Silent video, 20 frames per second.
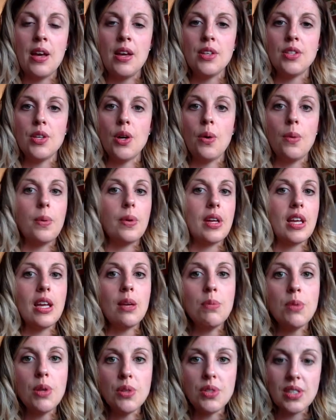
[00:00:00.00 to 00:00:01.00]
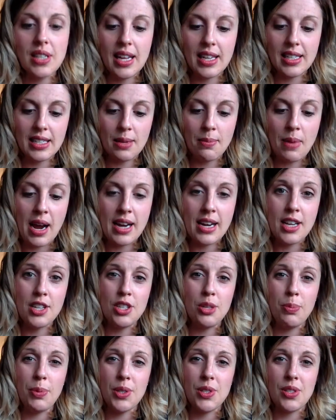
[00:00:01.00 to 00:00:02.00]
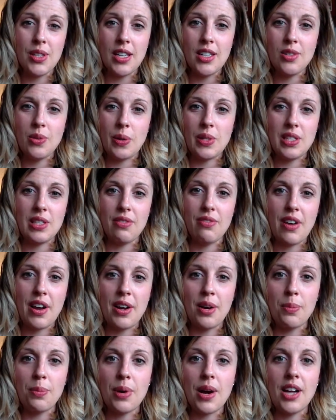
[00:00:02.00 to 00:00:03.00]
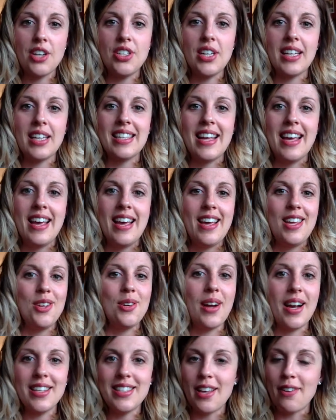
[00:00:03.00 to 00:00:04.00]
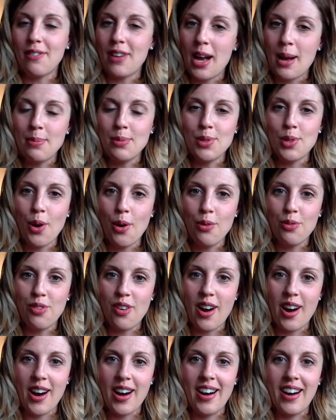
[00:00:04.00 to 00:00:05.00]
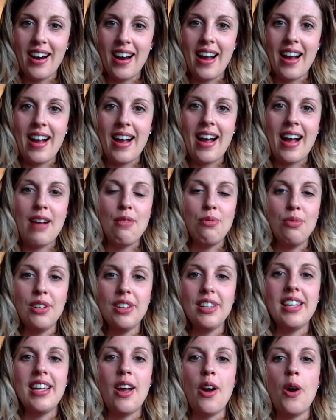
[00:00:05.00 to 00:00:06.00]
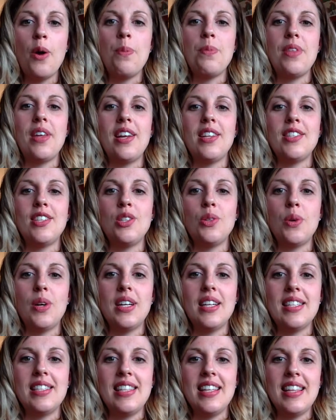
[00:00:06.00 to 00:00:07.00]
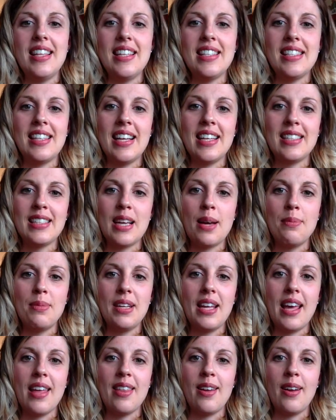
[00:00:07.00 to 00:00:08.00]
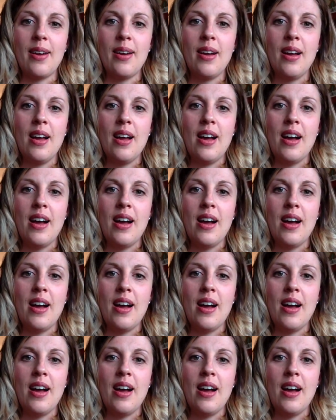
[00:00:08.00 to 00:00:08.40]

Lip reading: So keep those things in mind as you proceed towards the final project. You guys have come so far. I really hope that it's a joy to see these things come together.